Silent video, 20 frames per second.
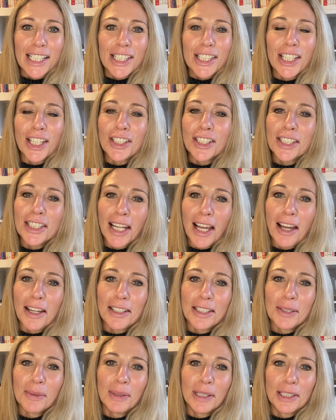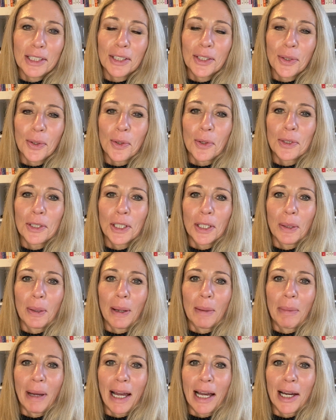So today I just wanted to talk to you
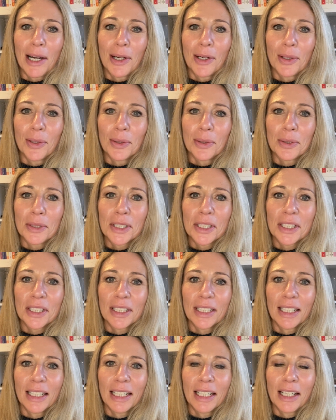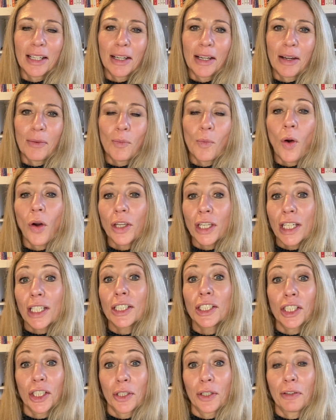about what you can
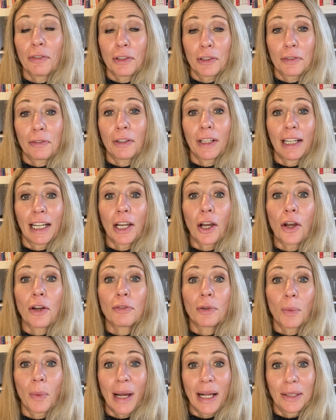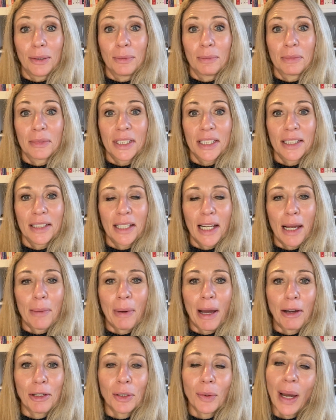do if you're feeling overwhelmed
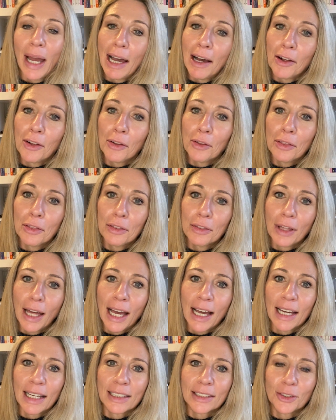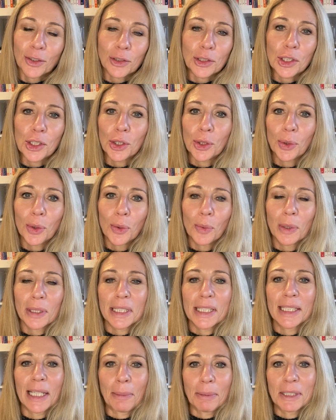about your health and not sure what
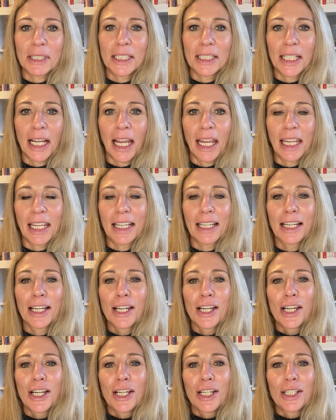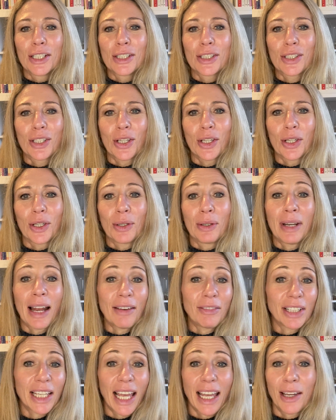steps to take to
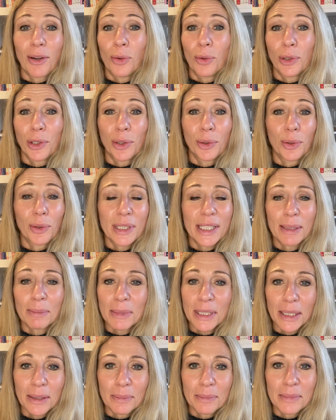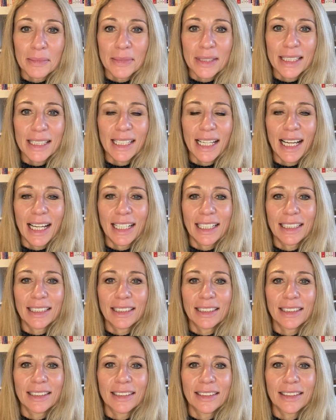navigate all your symptoms
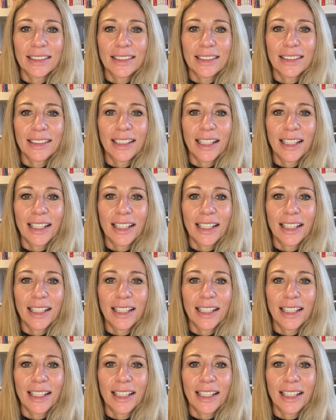and